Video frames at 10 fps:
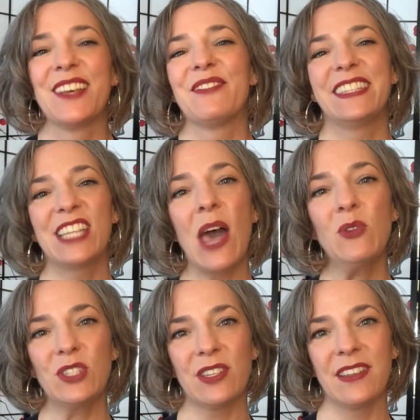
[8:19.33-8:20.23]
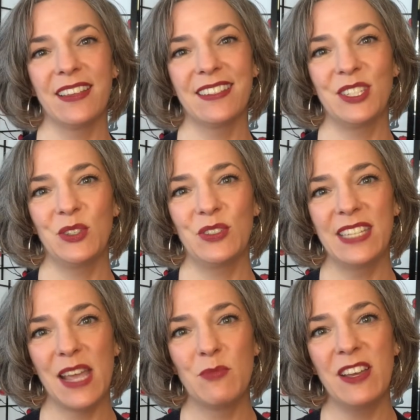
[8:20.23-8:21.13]
Reach out to
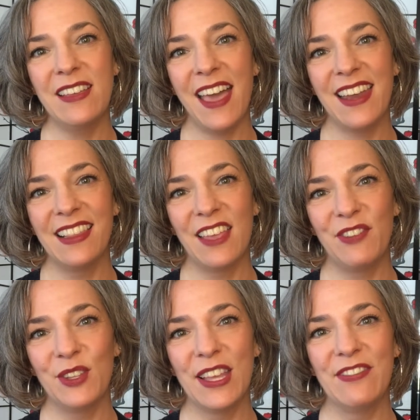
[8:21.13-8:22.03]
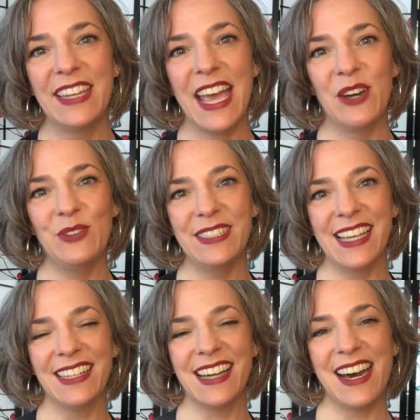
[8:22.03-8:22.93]
Tamara at
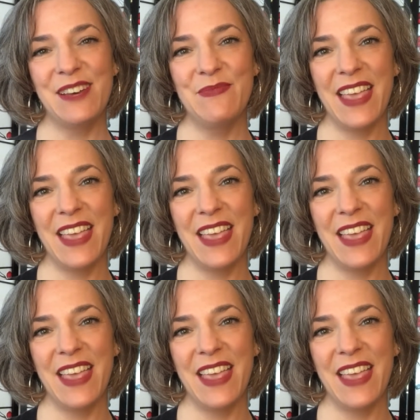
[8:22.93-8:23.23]
alifeyoulovenow.com,